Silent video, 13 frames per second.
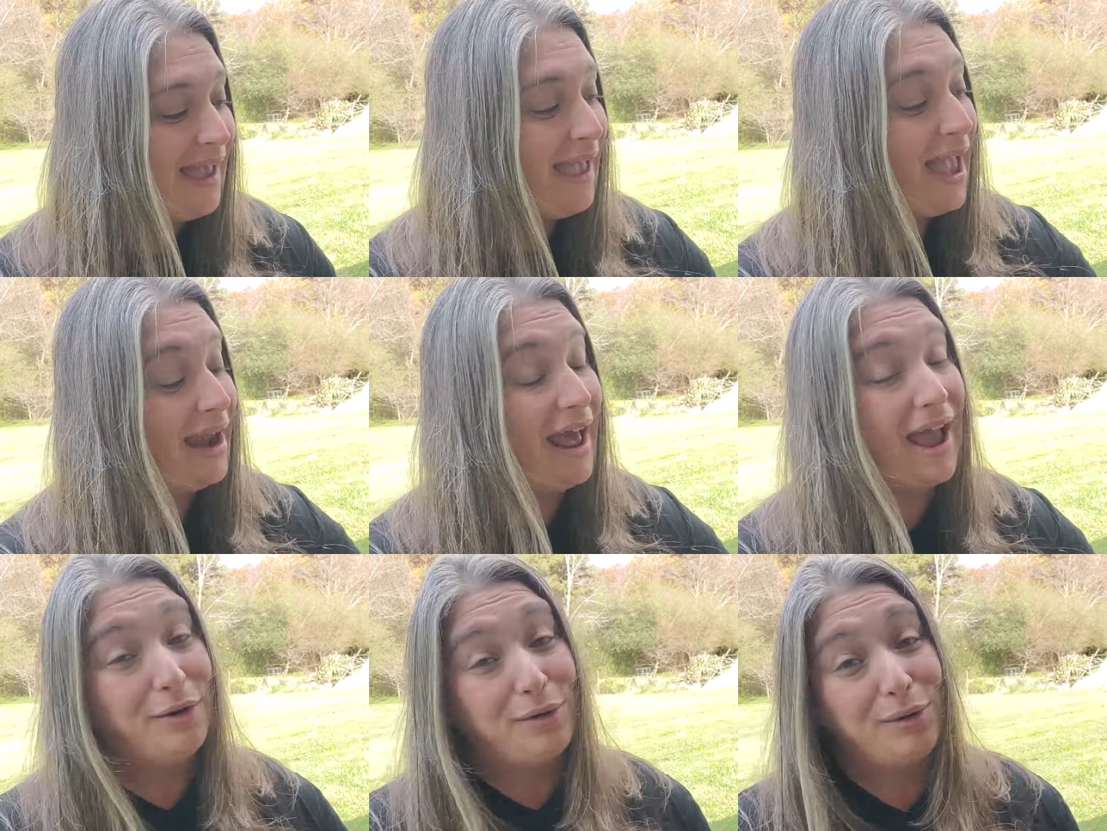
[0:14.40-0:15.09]
and
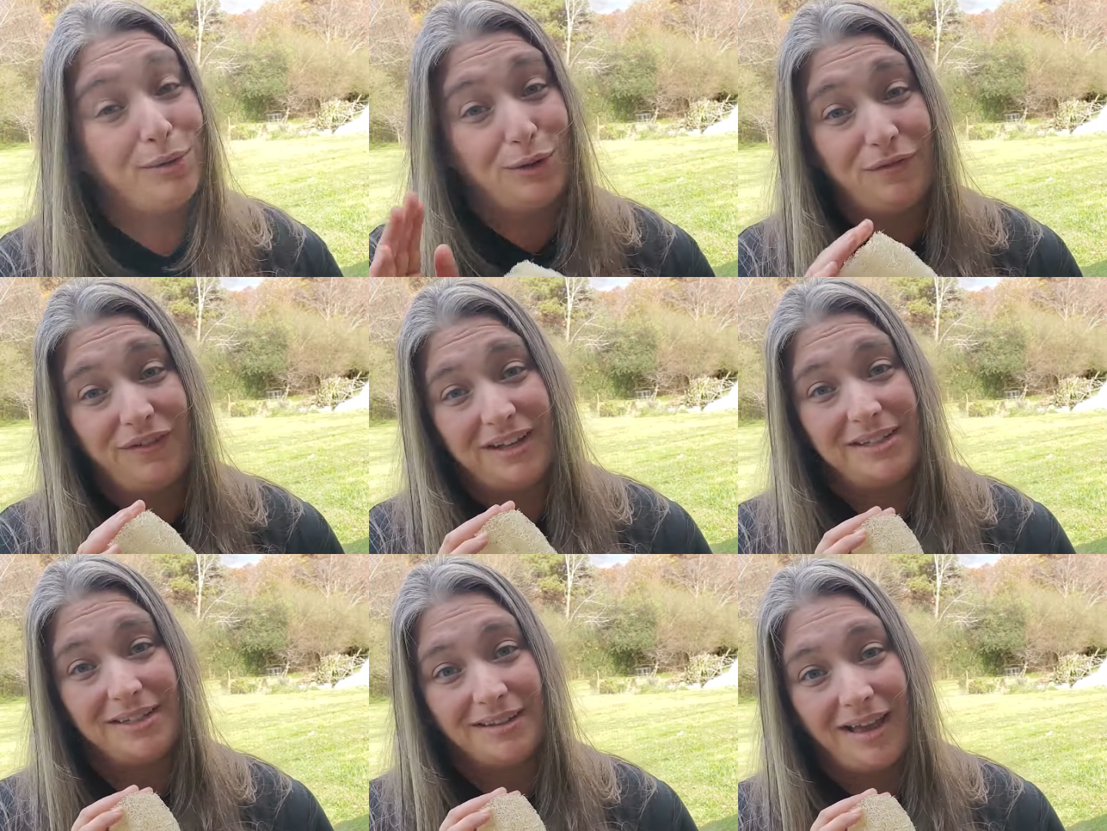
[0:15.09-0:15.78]
I grow
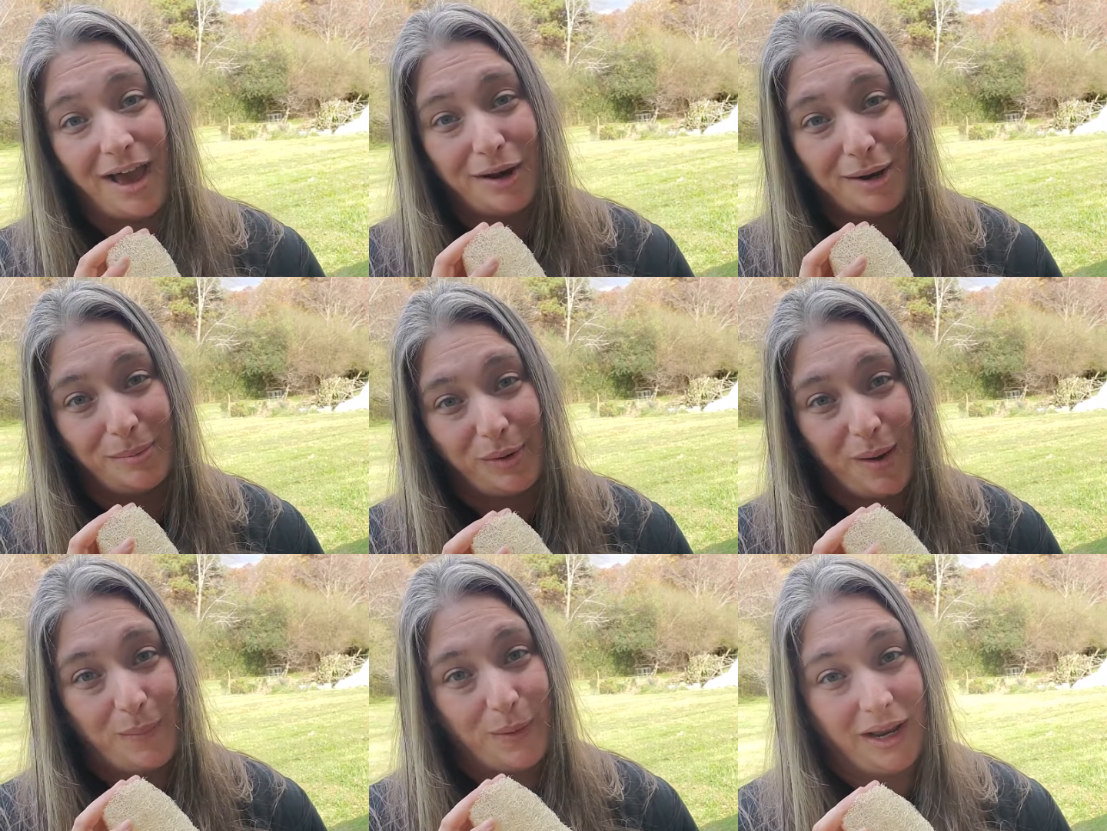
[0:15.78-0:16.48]
loofahs on our
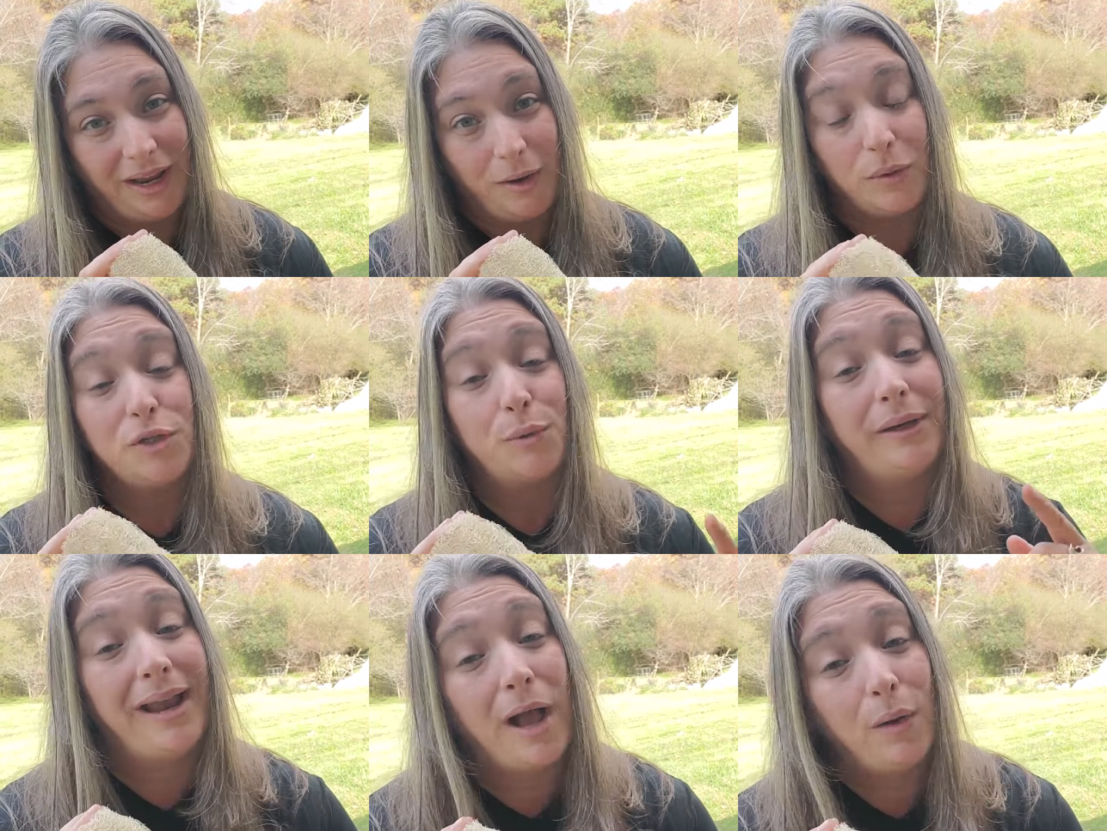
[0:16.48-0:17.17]
property, which
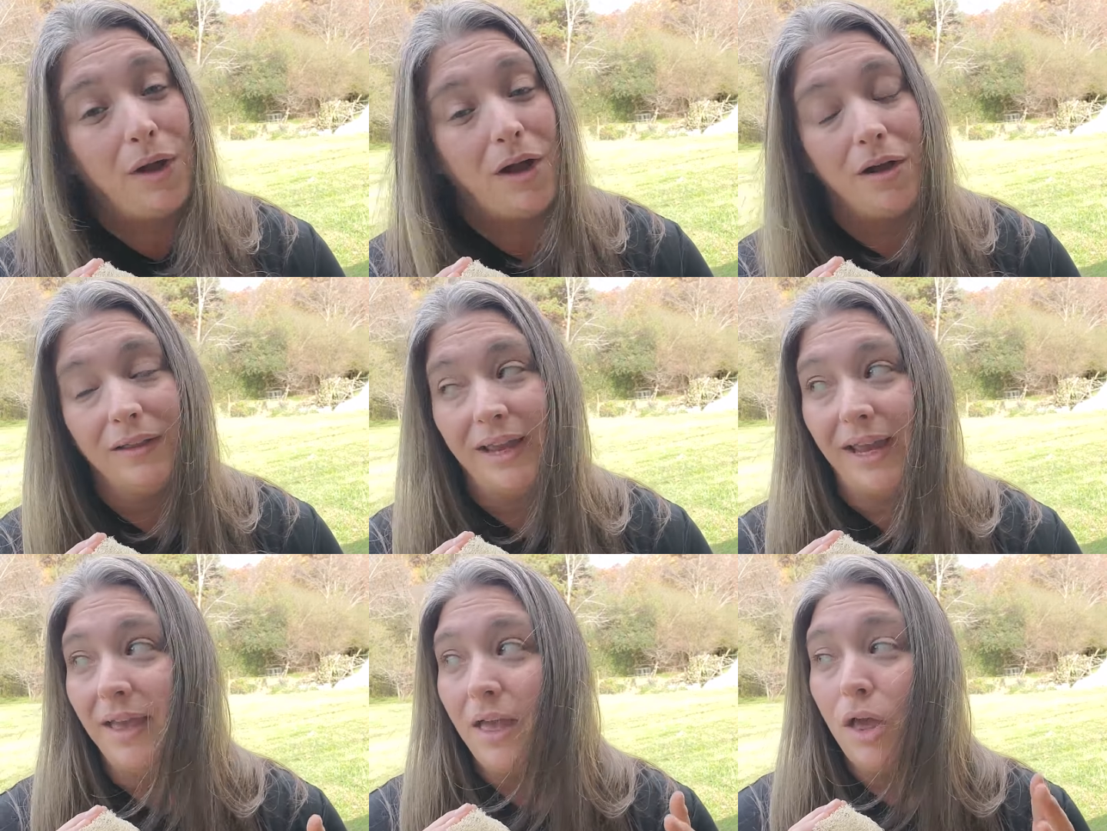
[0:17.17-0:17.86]
we're now
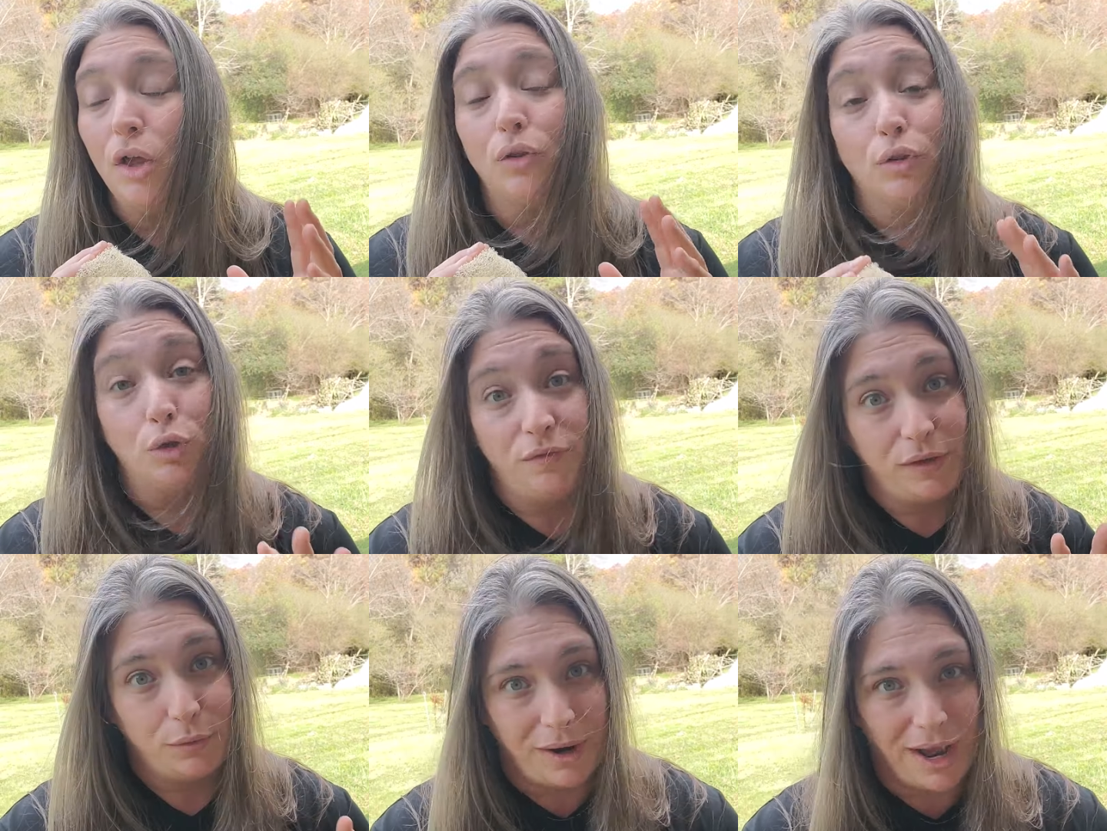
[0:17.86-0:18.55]
calling
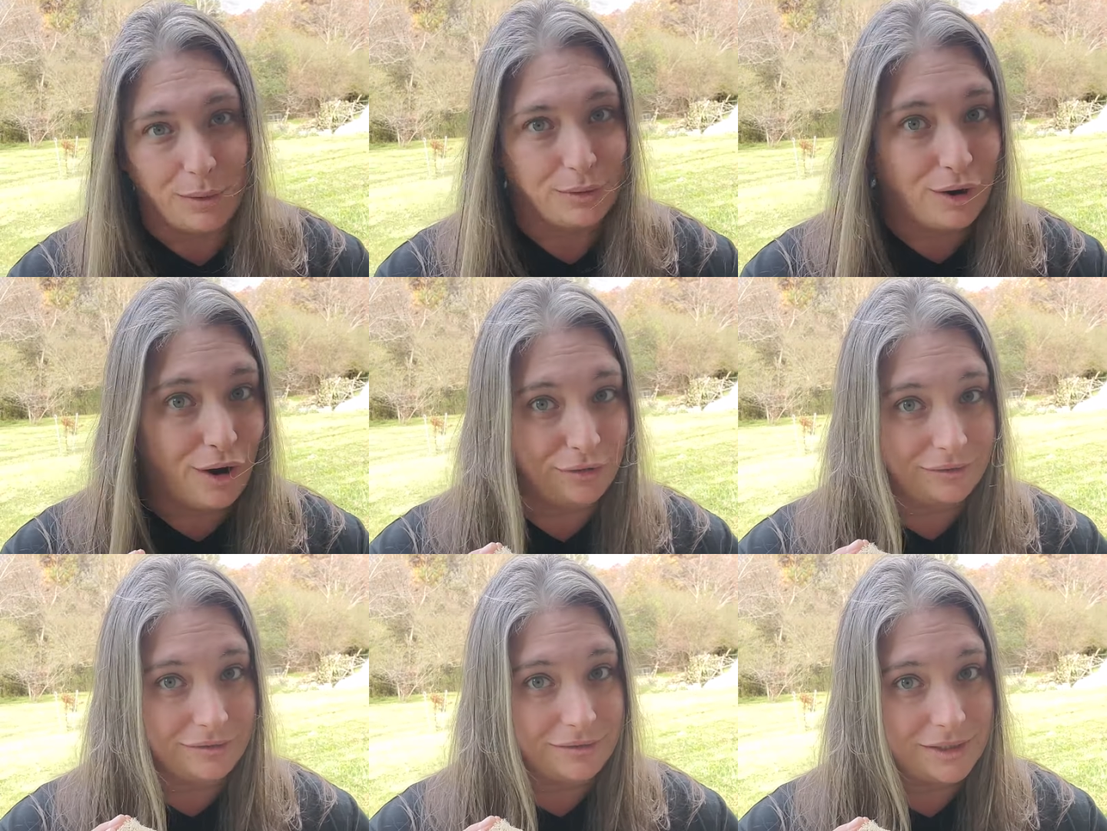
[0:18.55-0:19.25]
Loof'n Round
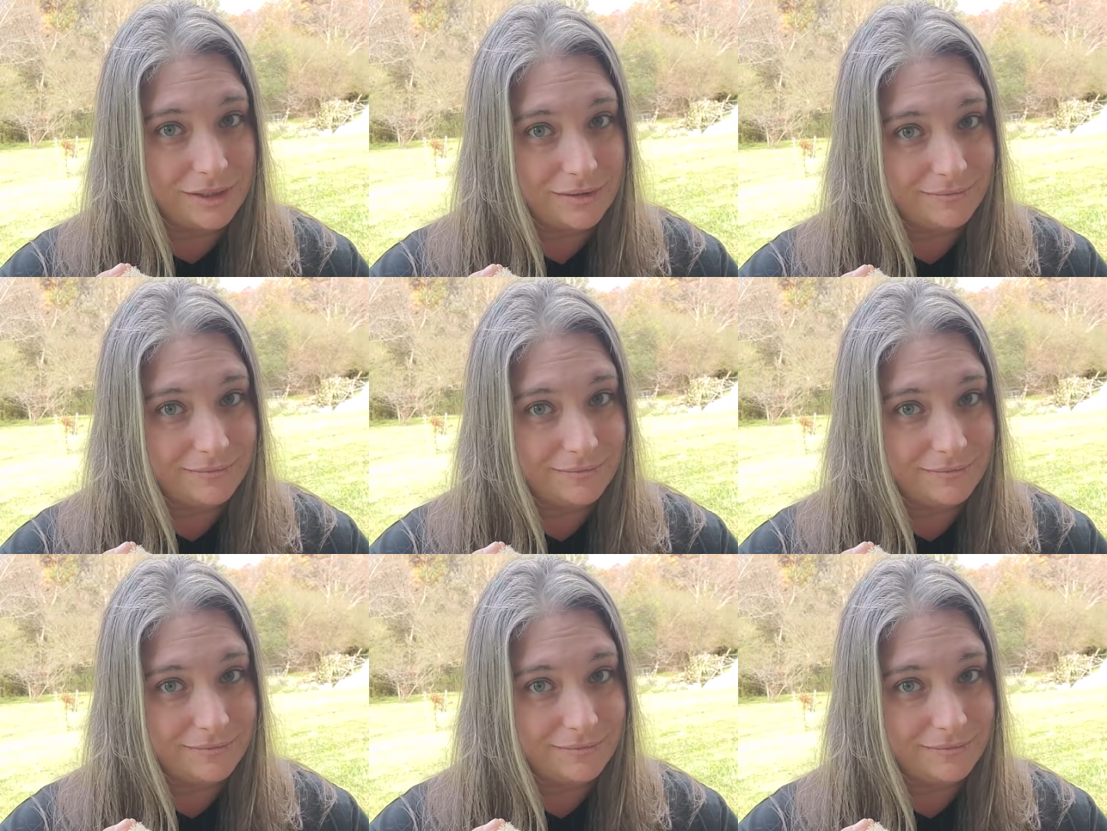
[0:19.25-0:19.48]
Gardens.